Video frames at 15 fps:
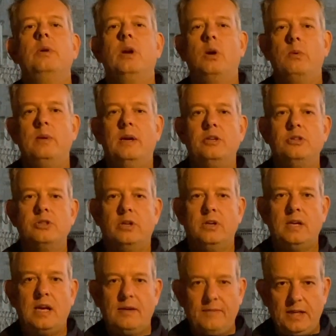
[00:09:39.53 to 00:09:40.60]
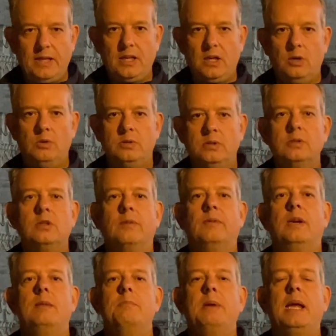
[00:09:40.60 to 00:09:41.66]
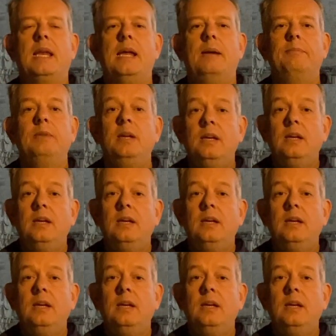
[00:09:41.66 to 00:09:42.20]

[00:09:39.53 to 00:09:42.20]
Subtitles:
We hope you enjoyed our video covering Belém.